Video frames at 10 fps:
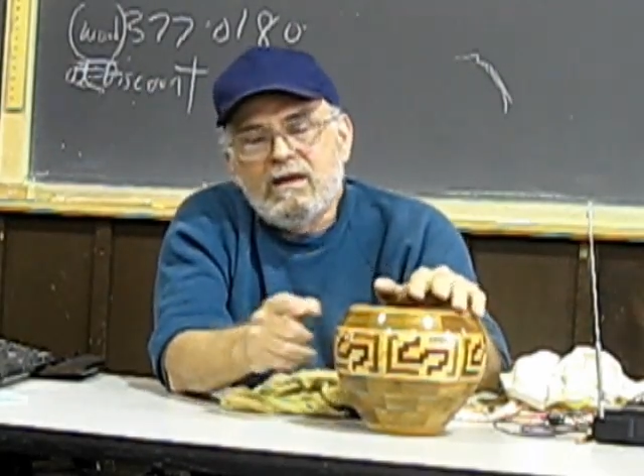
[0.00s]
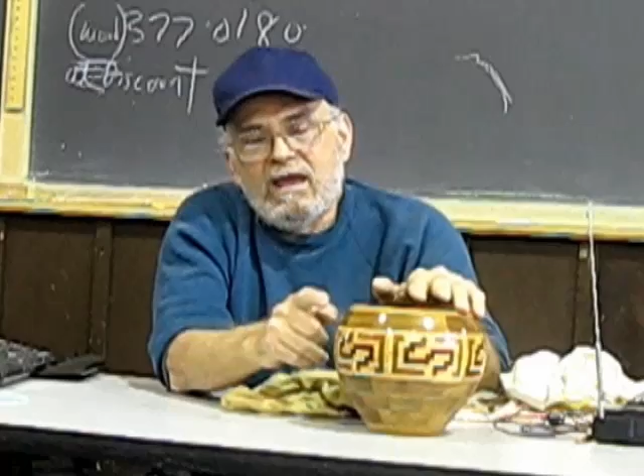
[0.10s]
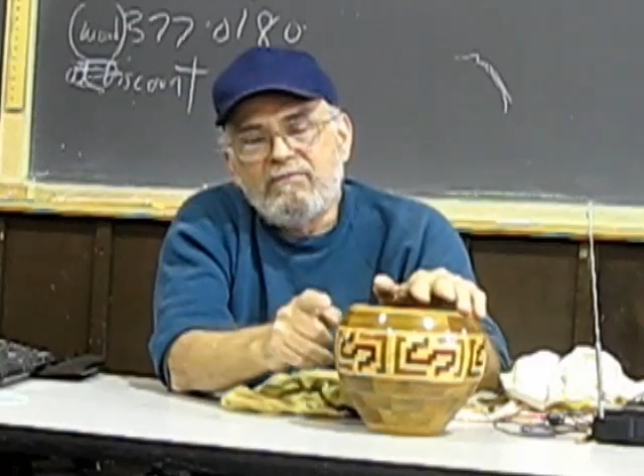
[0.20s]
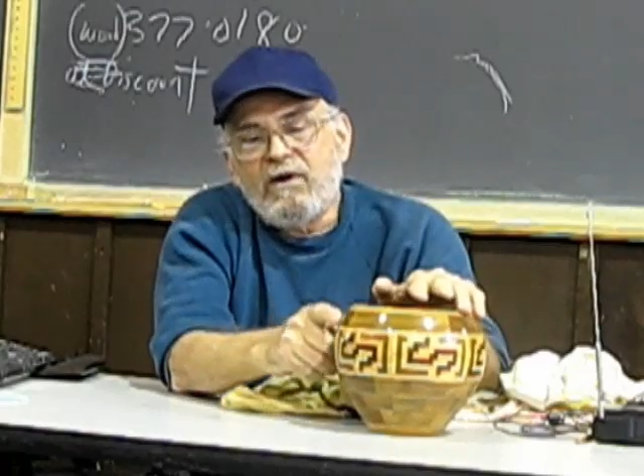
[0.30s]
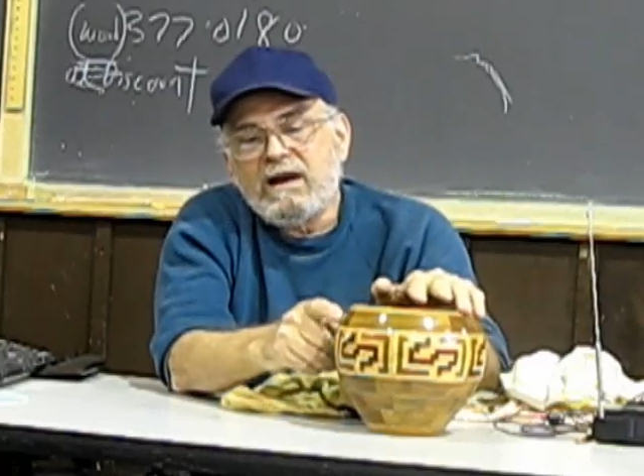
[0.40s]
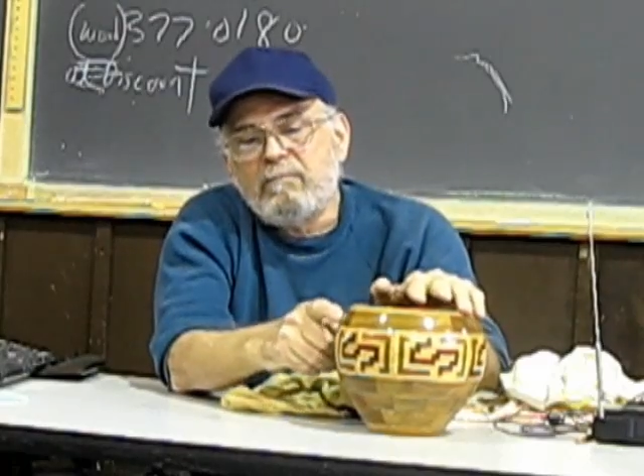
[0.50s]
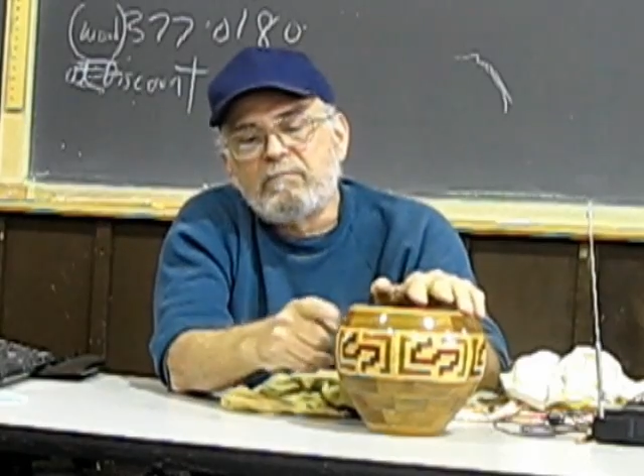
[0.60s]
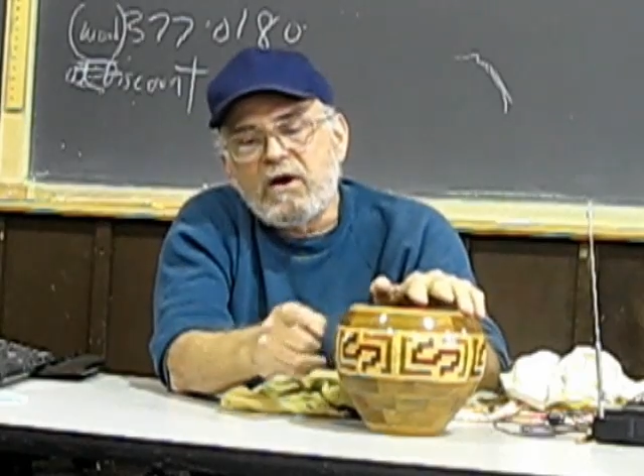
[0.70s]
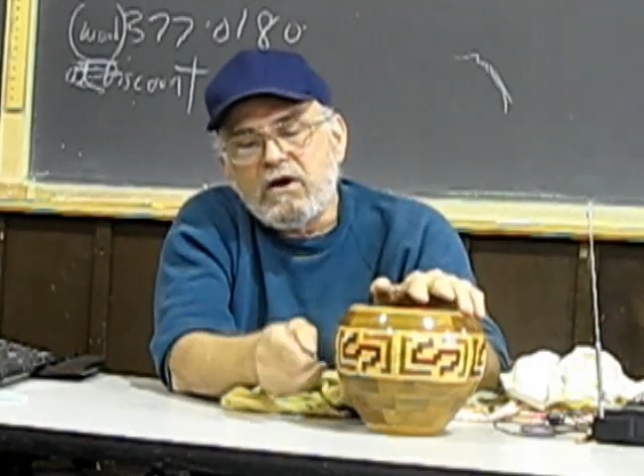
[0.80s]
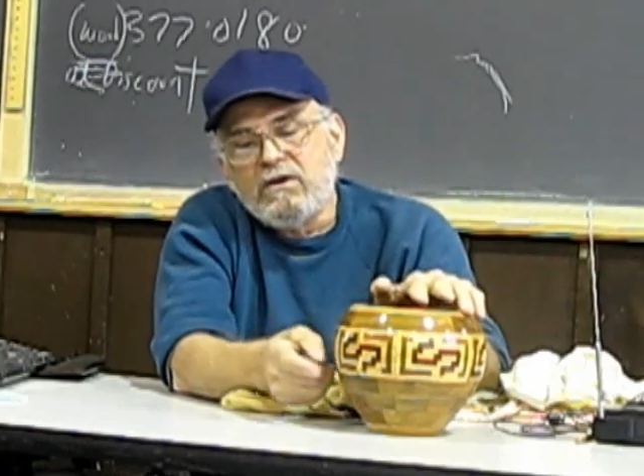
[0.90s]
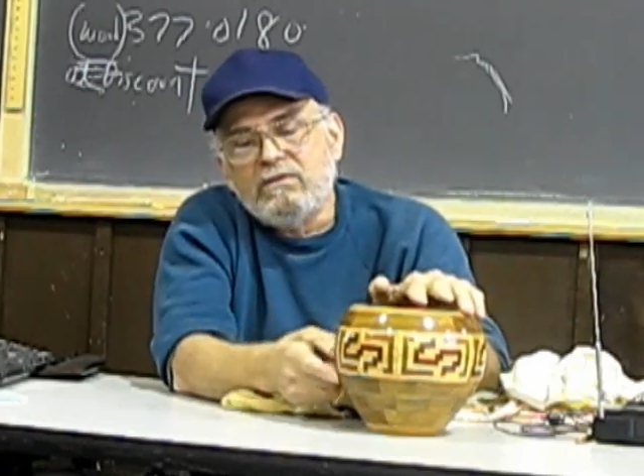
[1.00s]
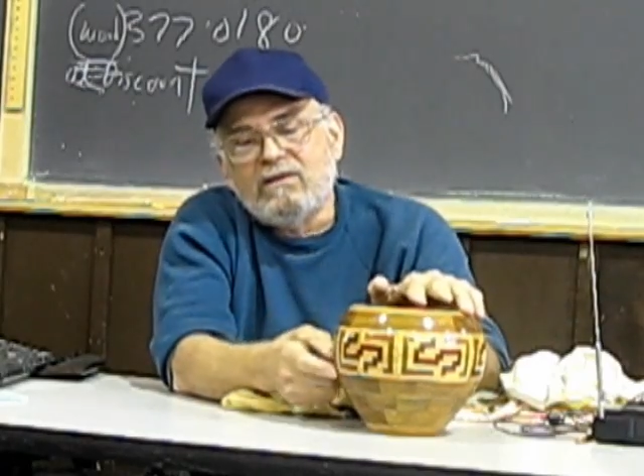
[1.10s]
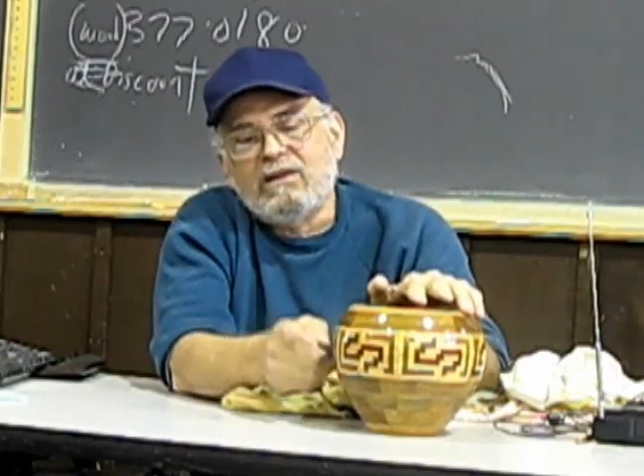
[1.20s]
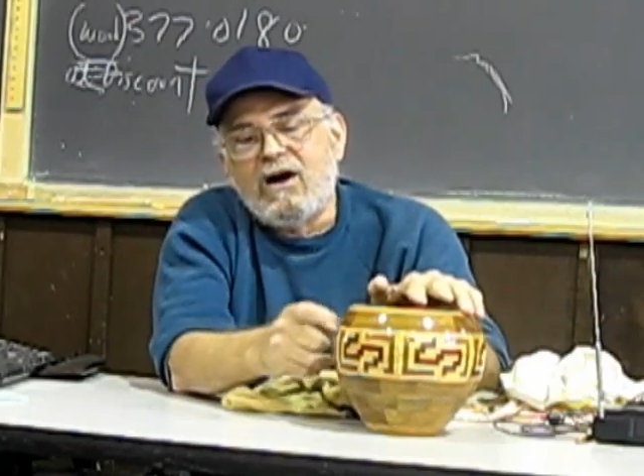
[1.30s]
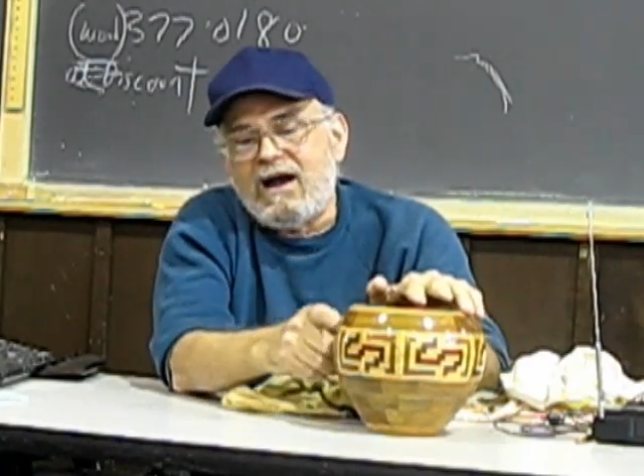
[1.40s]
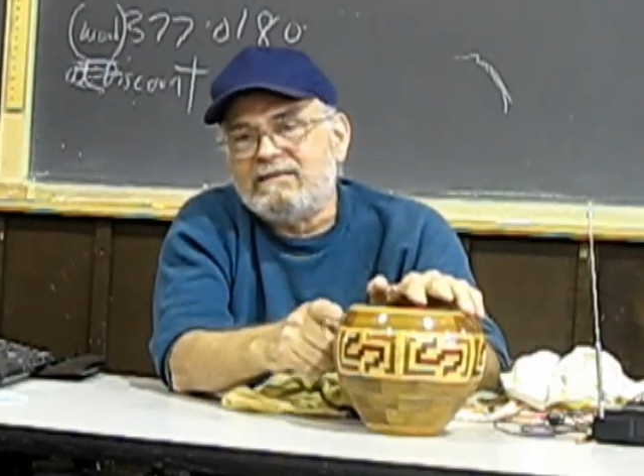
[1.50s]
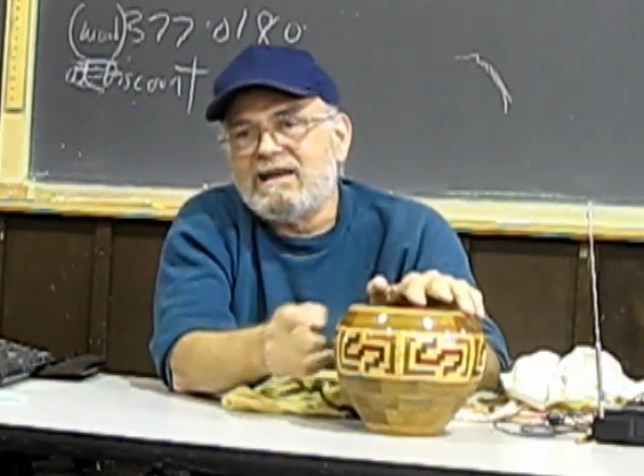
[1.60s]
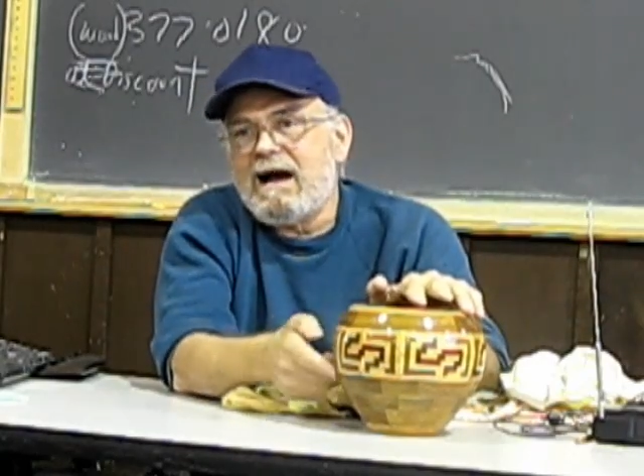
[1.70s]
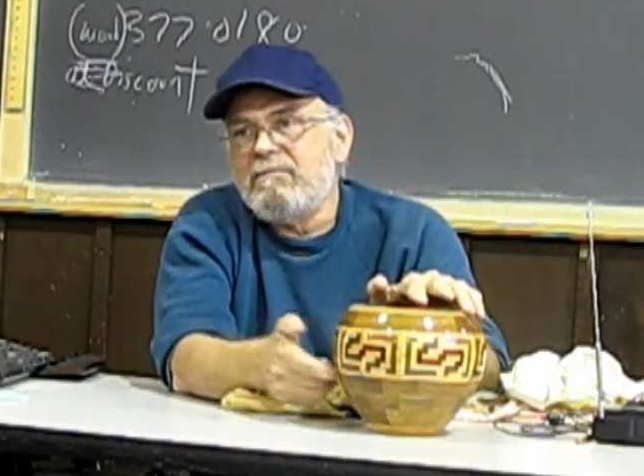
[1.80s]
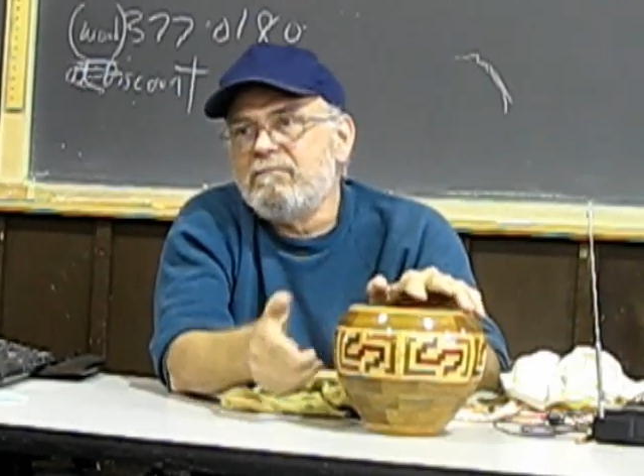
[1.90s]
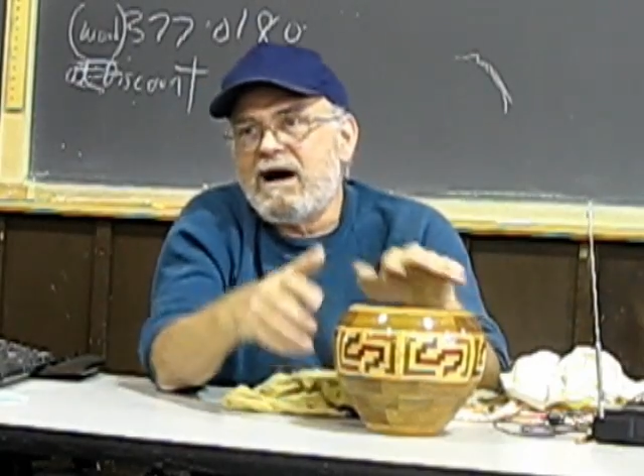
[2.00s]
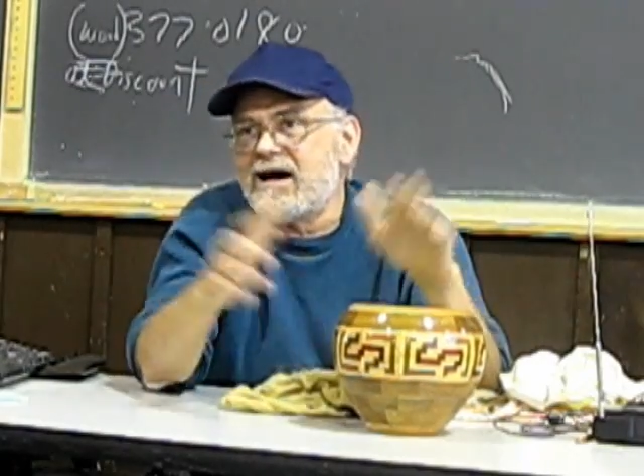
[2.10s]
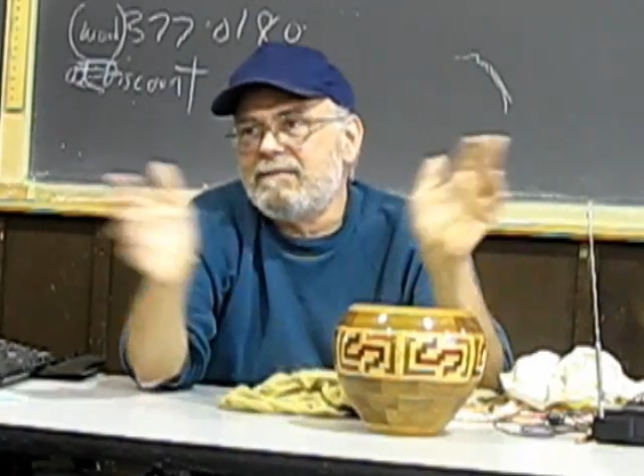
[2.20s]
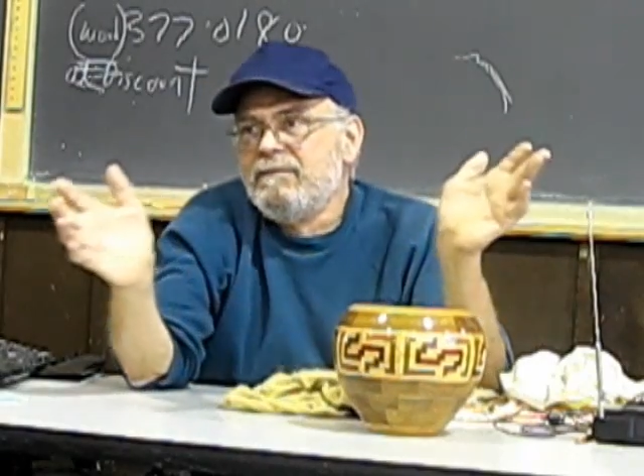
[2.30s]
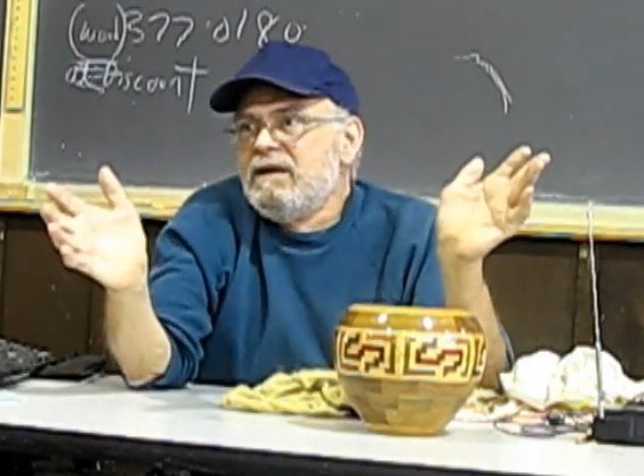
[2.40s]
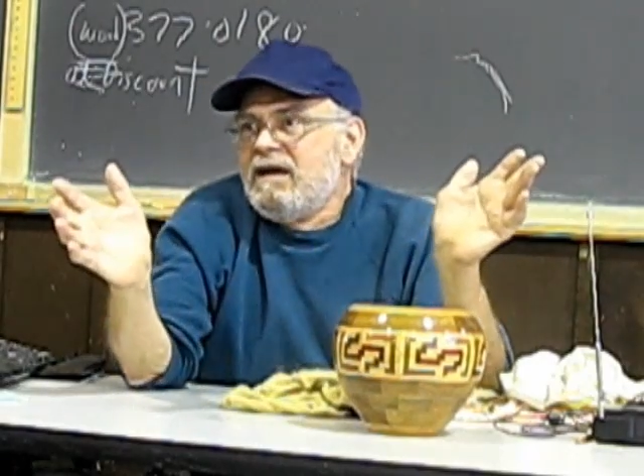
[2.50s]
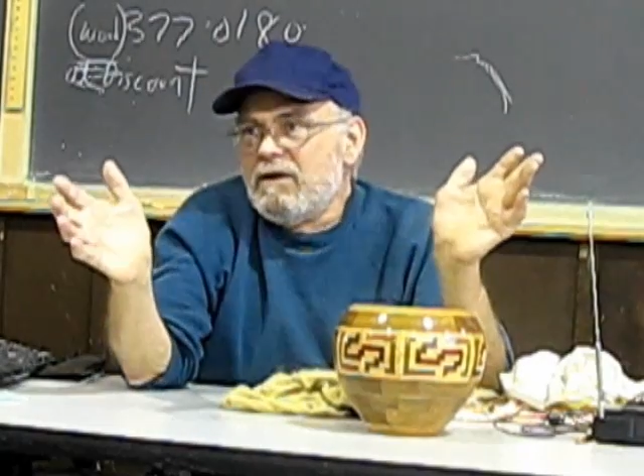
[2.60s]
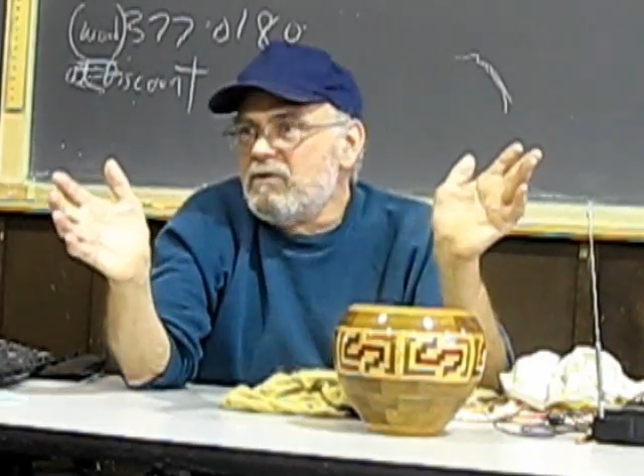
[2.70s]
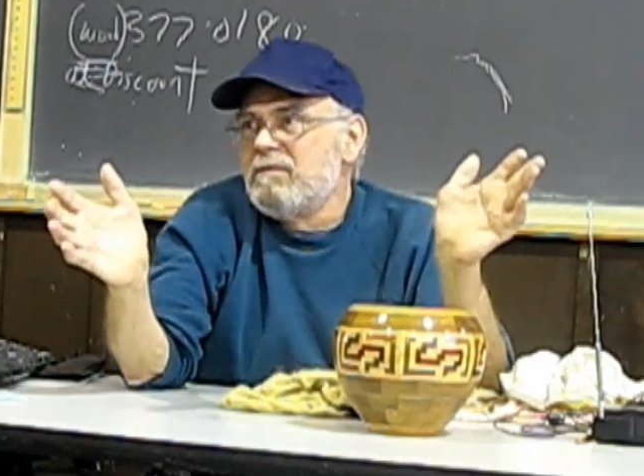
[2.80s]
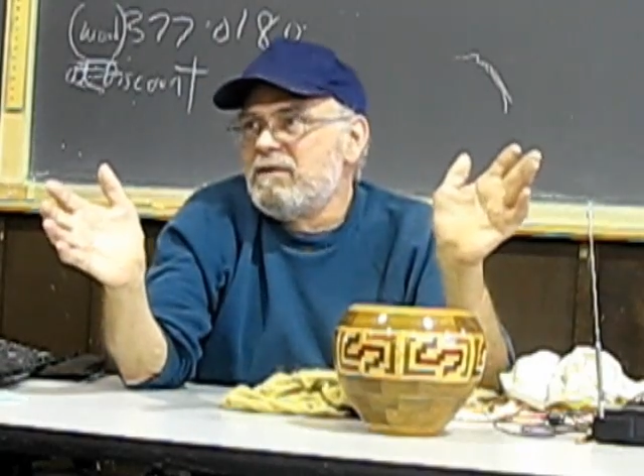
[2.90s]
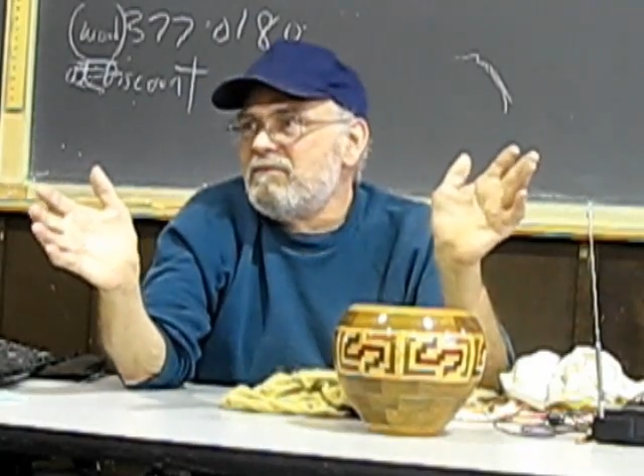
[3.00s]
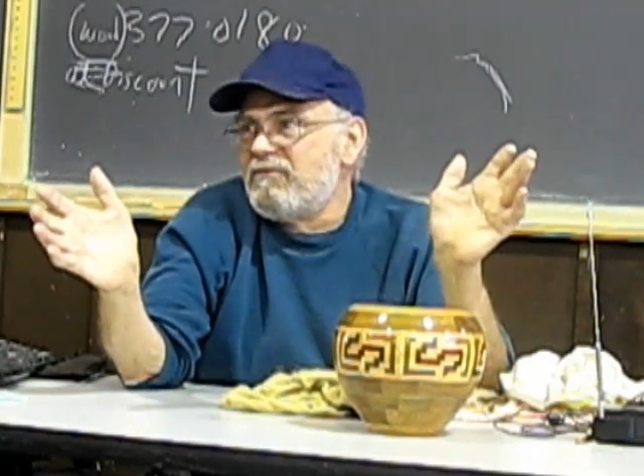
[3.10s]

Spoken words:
If I'd have burned the line, top and bottom, it would have been